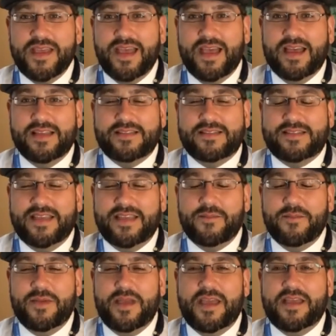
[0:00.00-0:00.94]
Uh,
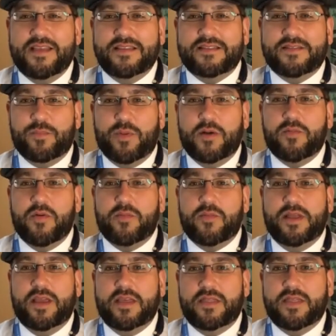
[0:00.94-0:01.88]
Tim is
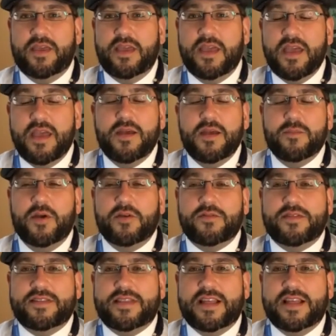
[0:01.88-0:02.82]
probably the most
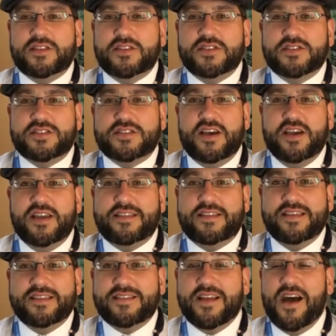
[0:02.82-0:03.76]
intelligent
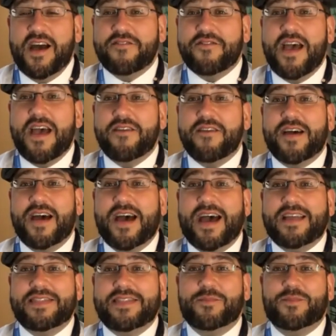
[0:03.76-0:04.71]
scientist I've ever
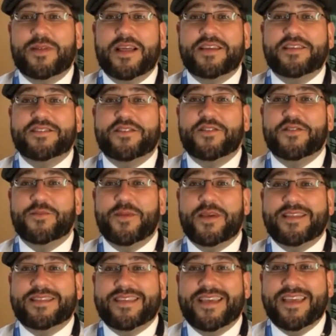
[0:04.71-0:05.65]
had the pleasure of
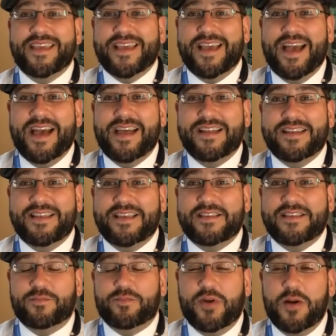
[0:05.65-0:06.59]
meeting and
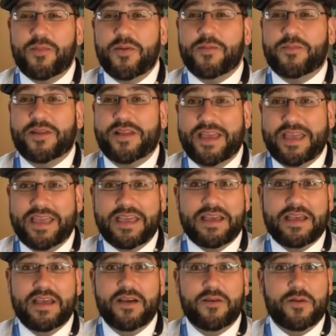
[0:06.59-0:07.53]
is probably,
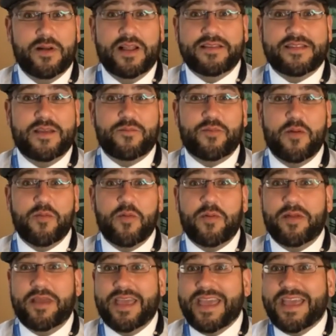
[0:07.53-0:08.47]
well, I say
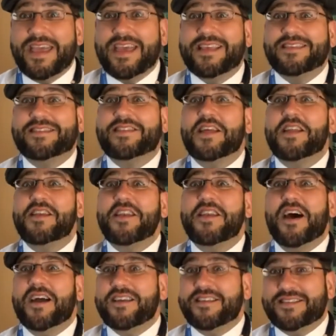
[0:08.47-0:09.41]
probably, he is the
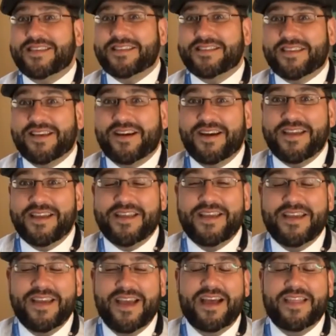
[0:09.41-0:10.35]
nicest guy
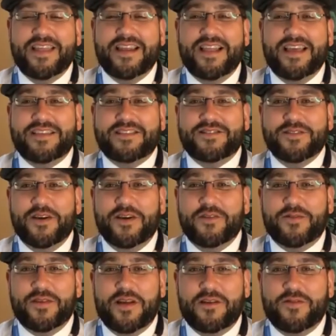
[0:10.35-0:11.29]
and then later on
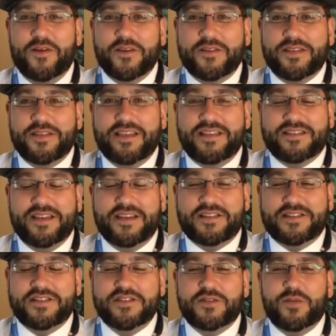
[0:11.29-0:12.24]
for our Vox 8
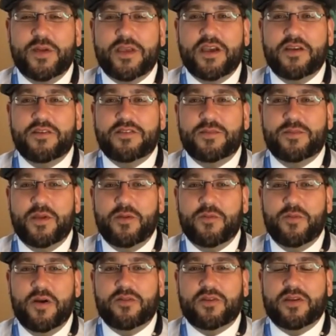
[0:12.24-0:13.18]
sessions, we're going to be
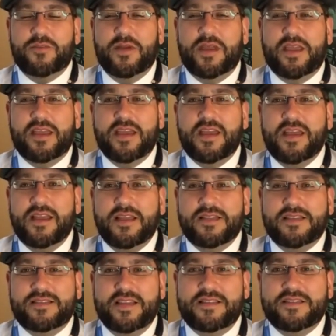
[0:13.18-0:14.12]
welcoming
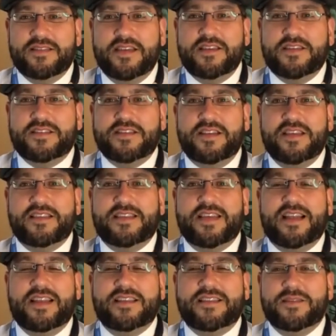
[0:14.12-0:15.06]
the sensationally
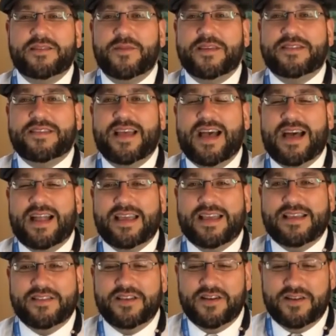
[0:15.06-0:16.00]
talented Mr.
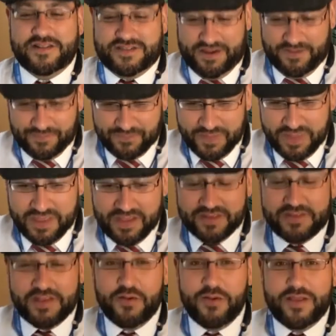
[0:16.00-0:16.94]
Alex Archer.
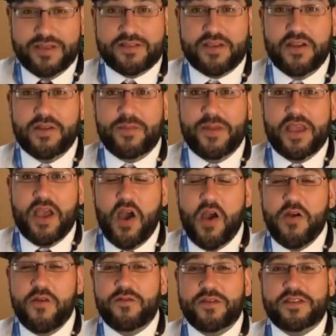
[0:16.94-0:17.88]
So it's going to be
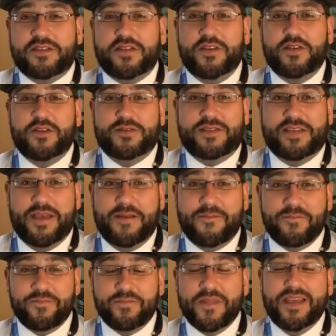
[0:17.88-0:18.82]
over to
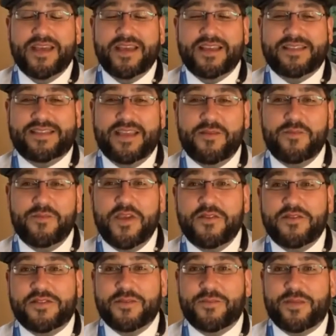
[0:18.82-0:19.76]
Tim. Tim
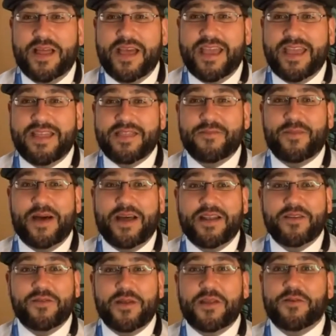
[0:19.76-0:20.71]
used to play in the
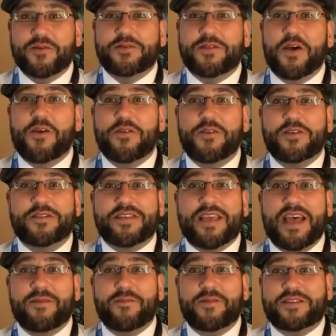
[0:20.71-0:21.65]
band when it was known as
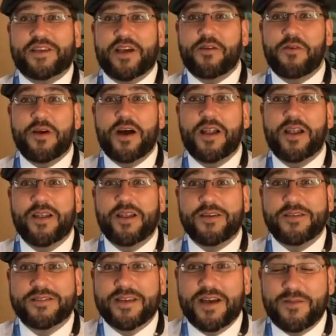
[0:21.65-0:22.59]
Joe a
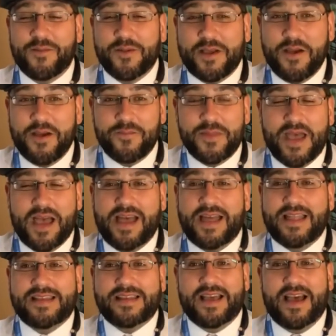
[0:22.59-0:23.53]
long time ago,
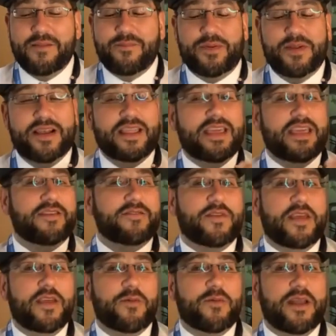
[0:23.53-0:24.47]
and I believe
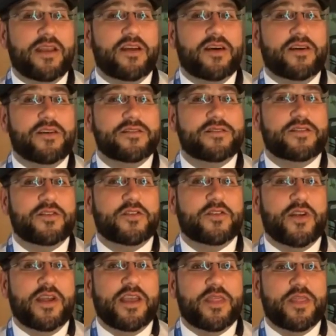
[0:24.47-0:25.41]
he went on to
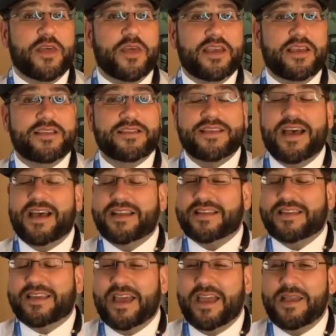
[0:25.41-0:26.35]
great things at
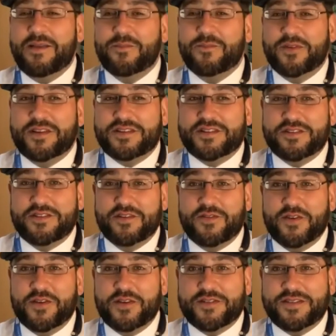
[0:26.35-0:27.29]
Cambridge
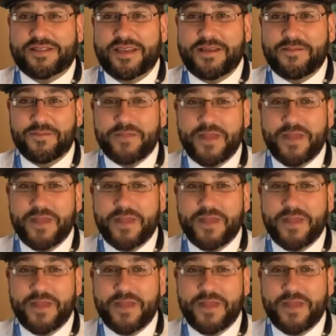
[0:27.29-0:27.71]
University,